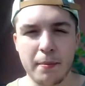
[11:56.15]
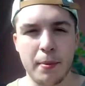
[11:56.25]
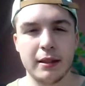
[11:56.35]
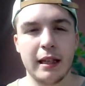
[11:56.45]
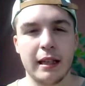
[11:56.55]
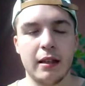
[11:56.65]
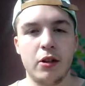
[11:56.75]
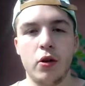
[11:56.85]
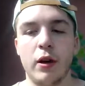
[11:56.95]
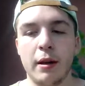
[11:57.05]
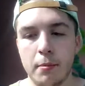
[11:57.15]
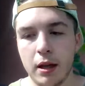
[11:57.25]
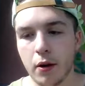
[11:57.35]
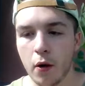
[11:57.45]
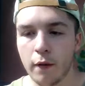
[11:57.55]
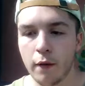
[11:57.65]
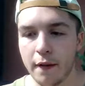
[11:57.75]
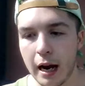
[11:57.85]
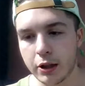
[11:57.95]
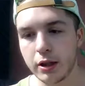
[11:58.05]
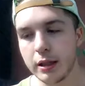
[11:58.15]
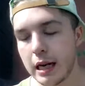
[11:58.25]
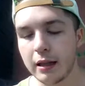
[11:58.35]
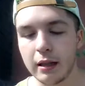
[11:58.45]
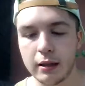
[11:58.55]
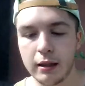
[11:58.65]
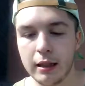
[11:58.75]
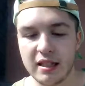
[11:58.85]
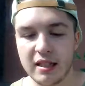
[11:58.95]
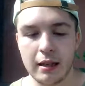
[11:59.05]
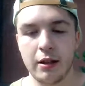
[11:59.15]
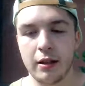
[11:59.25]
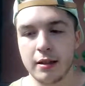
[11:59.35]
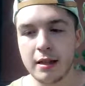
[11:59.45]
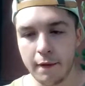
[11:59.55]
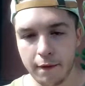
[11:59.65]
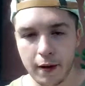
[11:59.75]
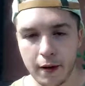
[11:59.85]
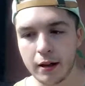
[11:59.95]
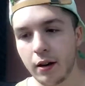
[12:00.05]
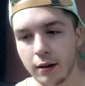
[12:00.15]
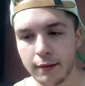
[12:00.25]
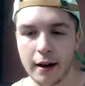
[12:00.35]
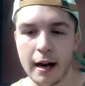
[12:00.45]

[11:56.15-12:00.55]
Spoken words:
but like you can be your own faction technically. It's like you could say fuck all the